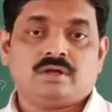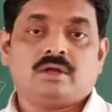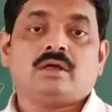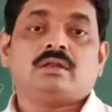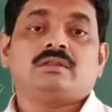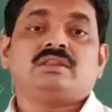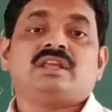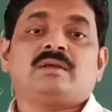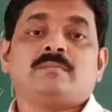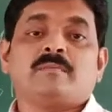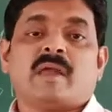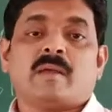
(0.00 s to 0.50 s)

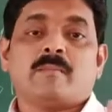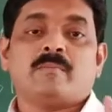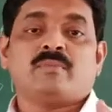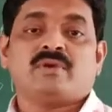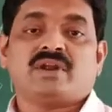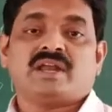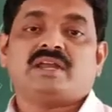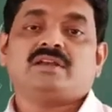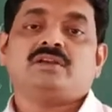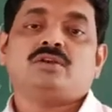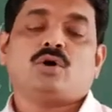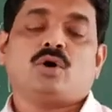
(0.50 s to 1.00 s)
The
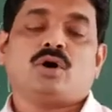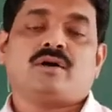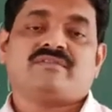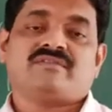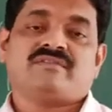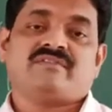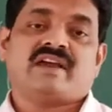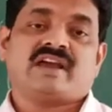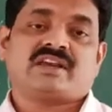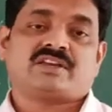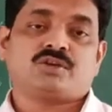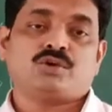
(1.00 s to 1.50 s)
membrane of
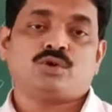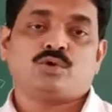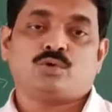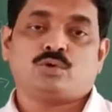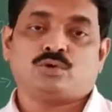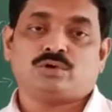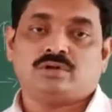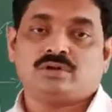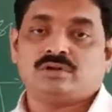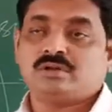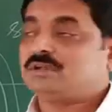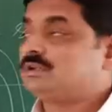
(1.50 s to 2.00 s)

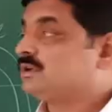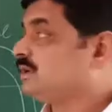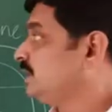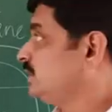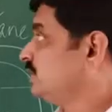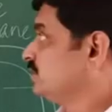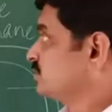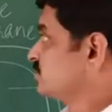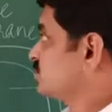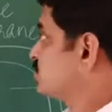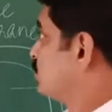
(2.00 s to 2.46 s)
vacuole, it is